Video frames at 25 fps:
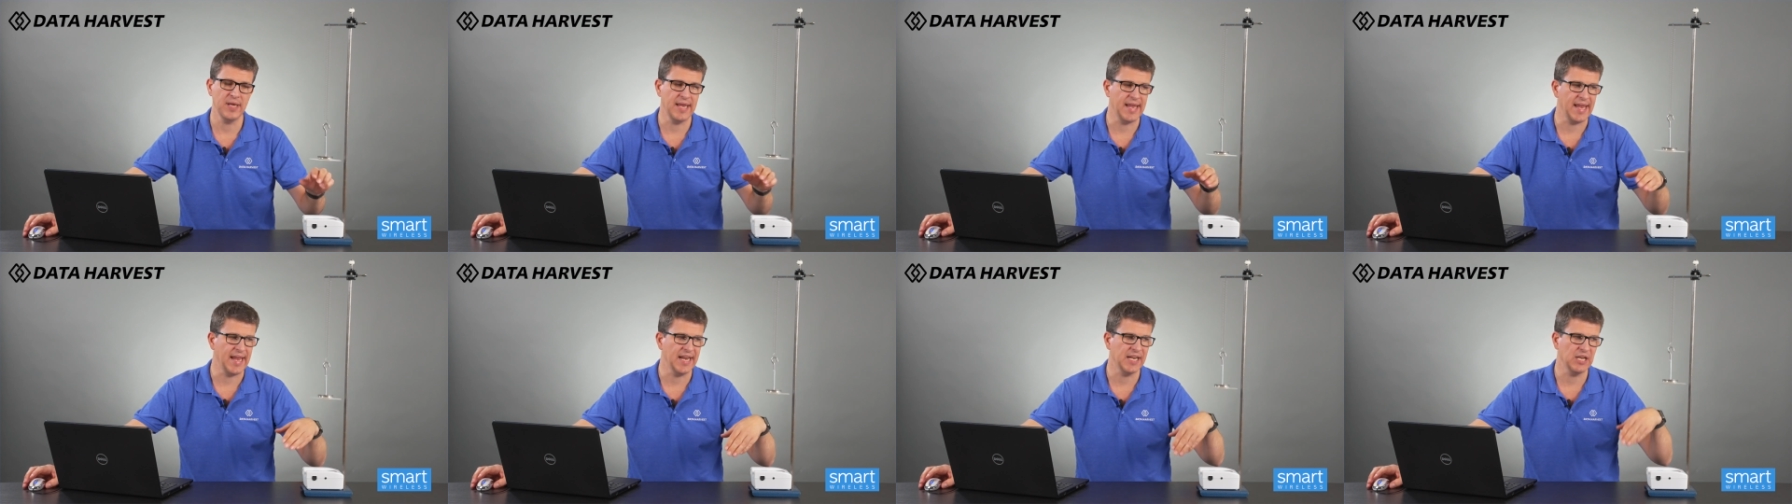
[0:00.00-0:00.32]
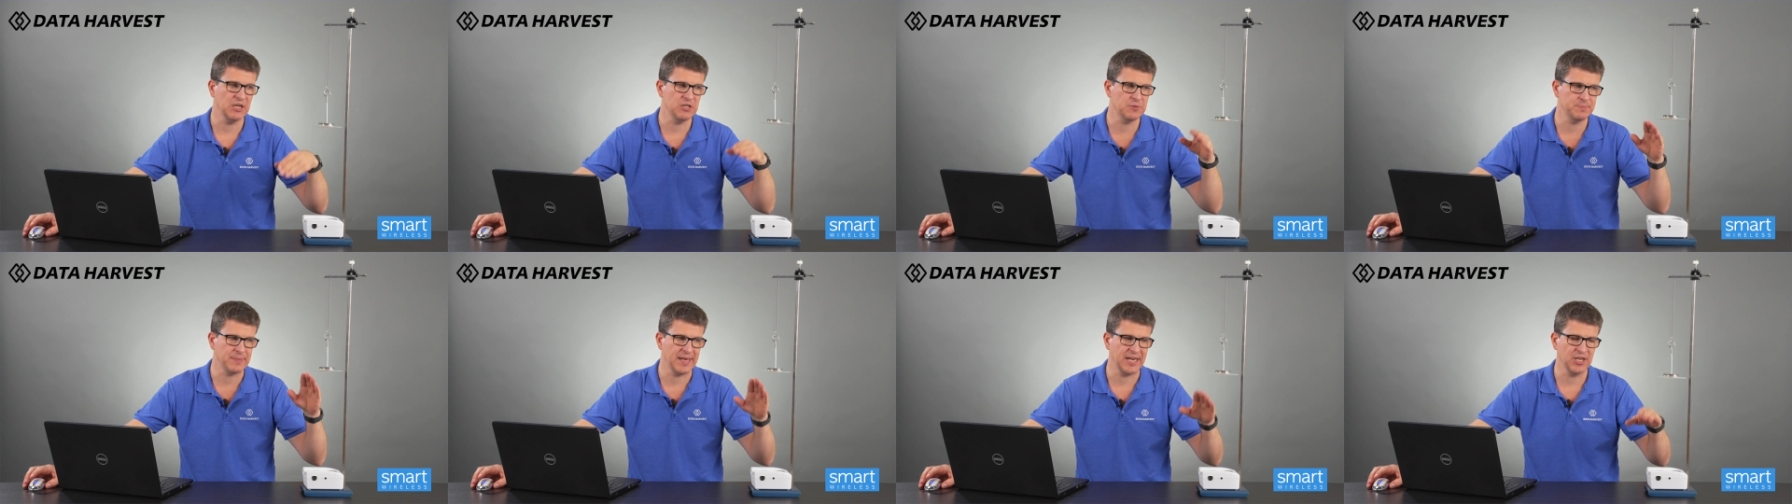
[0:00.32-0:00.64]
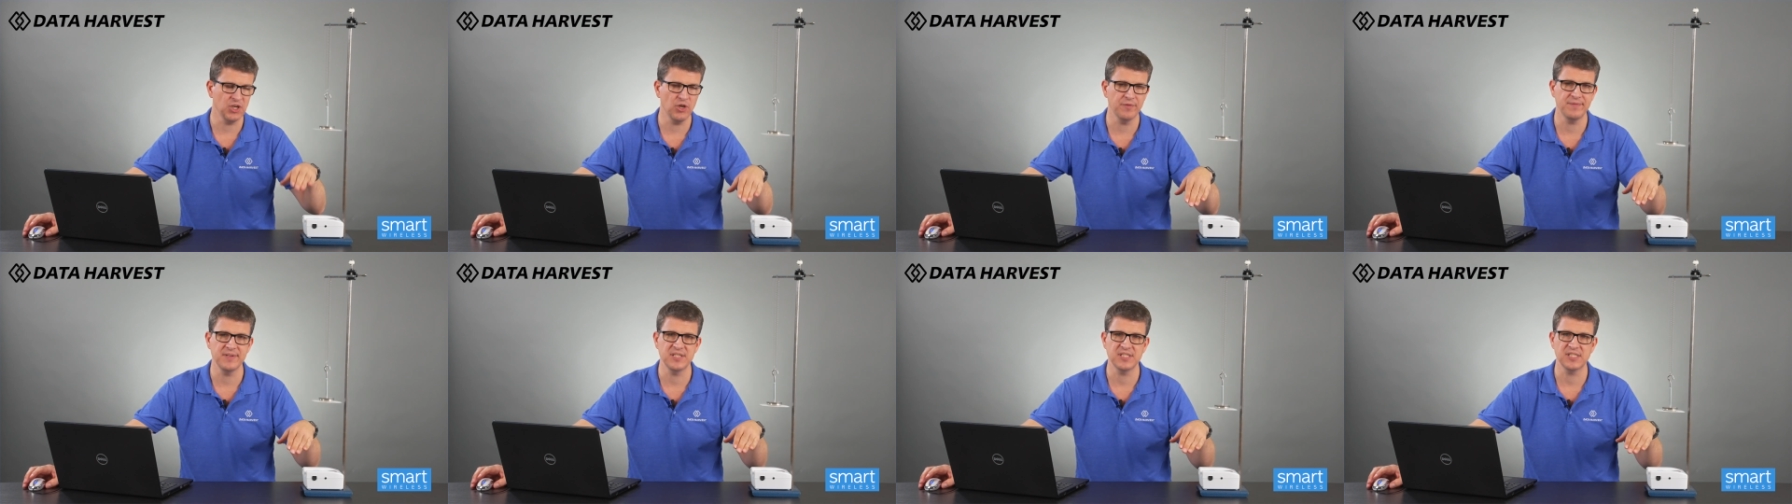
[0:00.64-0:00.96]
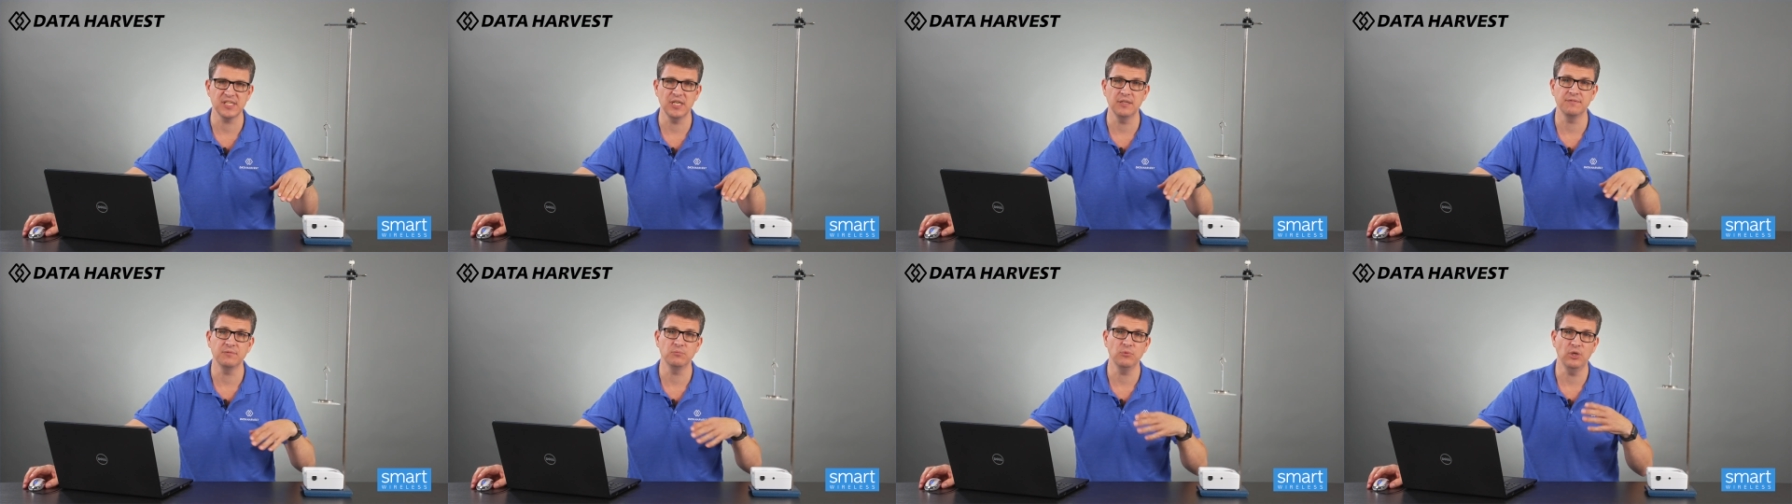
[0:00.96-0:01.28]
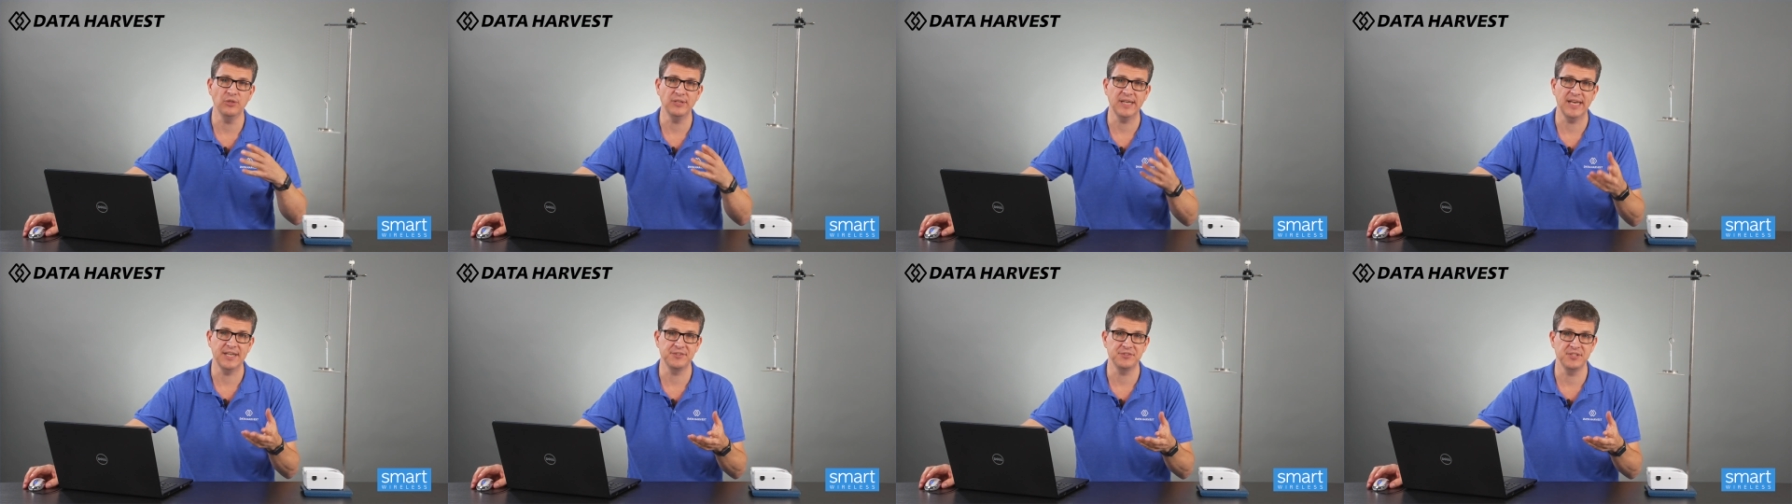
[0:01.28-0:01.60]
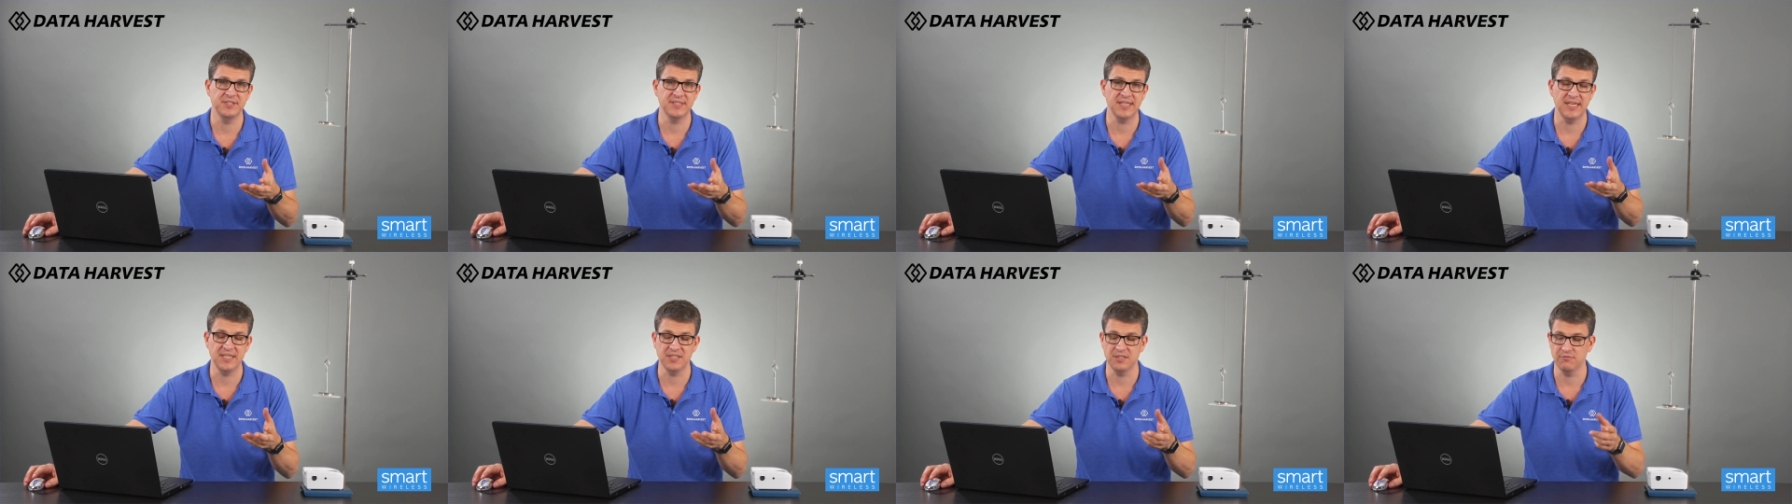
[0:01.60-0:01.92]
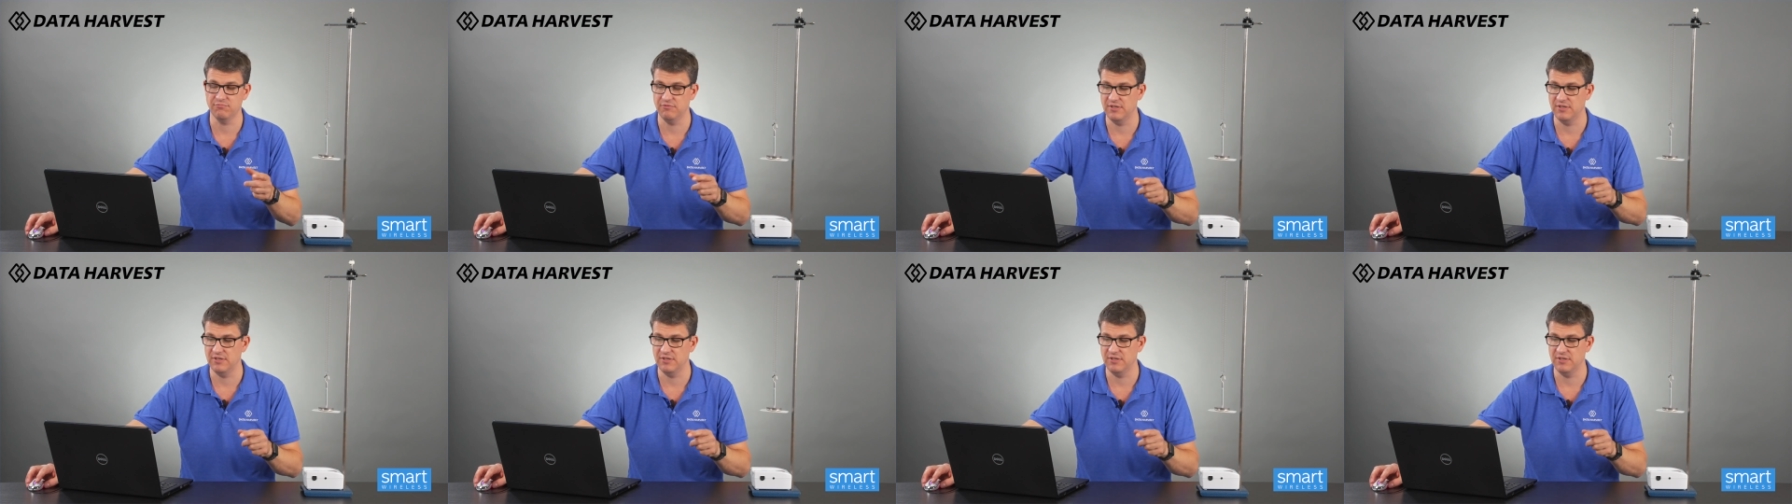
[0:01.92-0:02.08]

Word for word: it echoes back off itself and won't actually take the